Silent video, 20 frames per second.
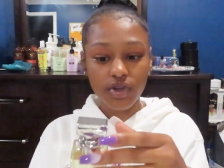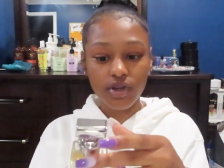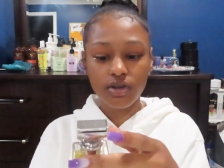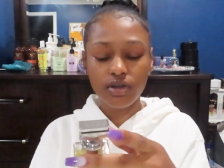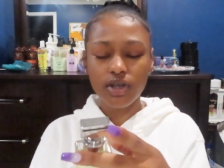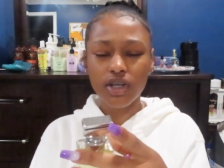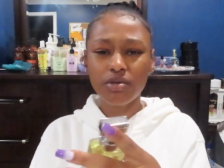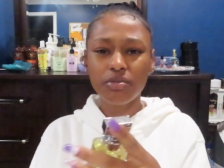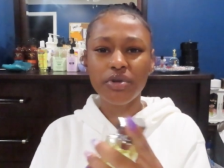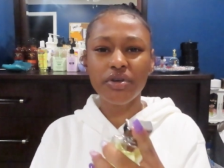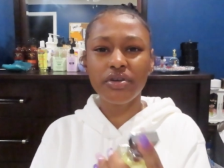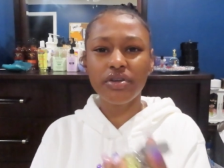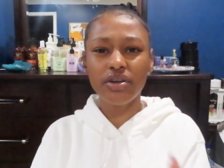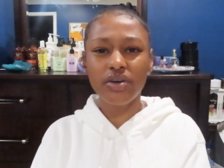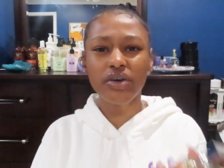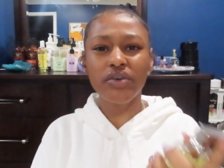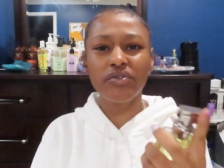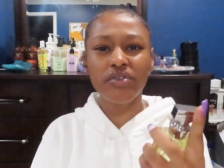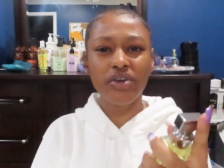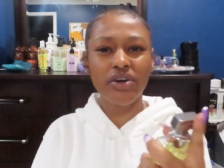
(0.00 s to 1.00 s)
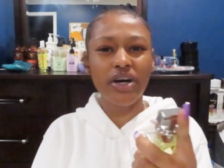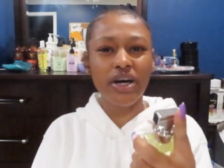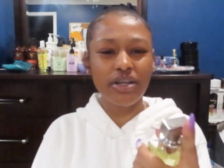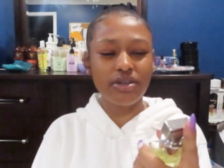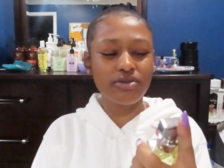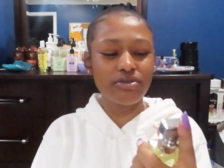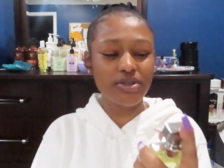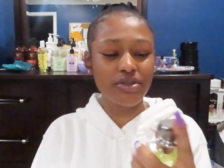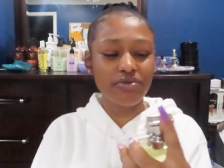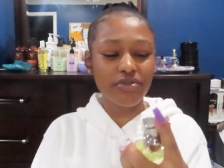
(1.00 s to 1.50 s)
Look at me, you don't even know how to
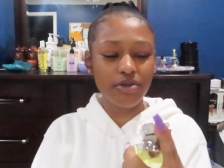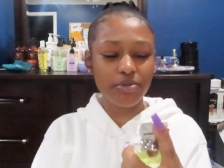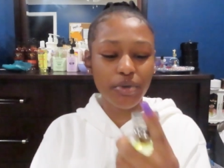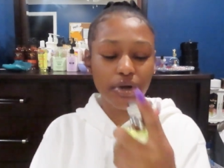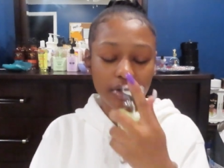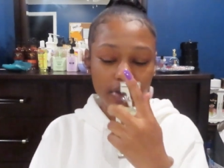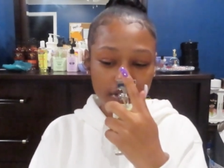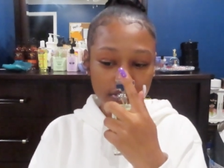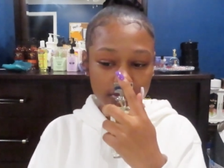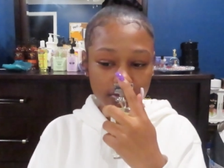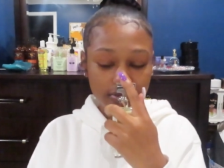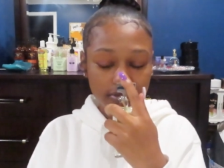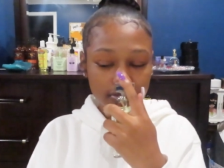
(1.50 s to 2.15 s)
use it when I break it.